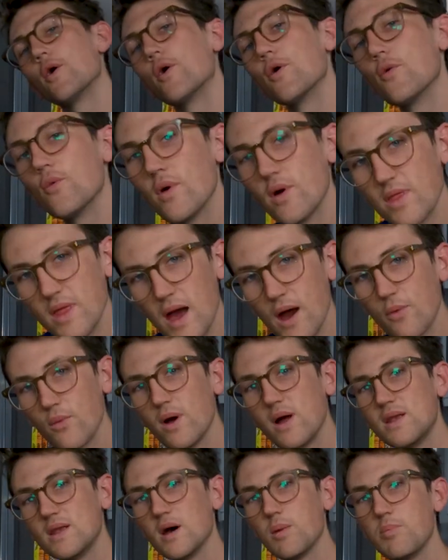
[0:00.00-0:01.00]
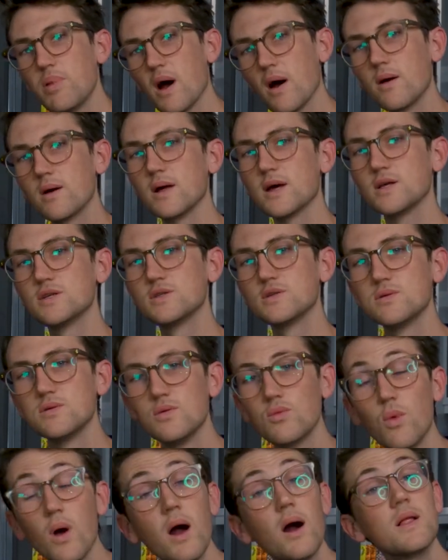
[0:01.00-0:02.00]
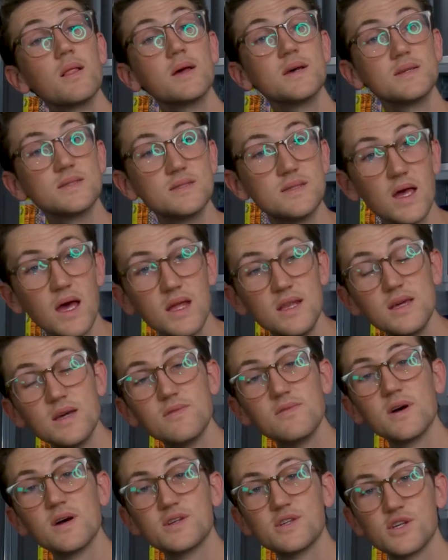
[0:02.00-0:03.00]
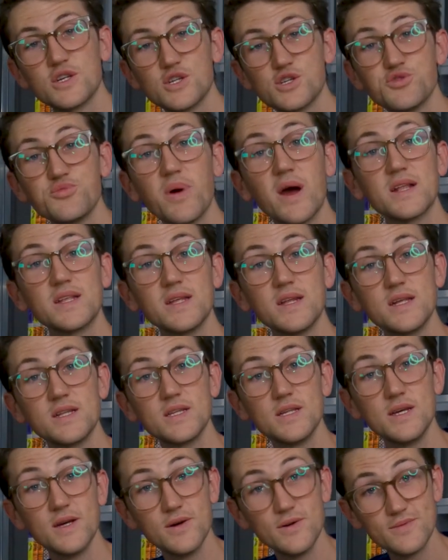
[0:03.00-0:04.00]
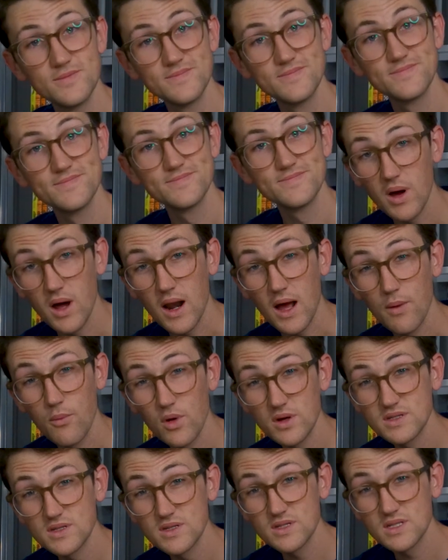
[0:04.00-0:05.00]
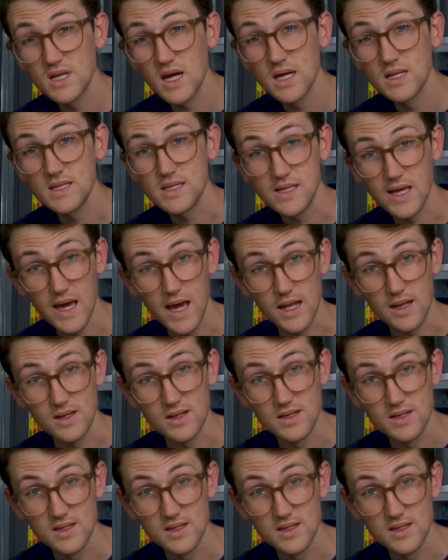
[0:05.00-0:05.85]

Well, that went about as well as any of us expected it to, but I wasn't done yet.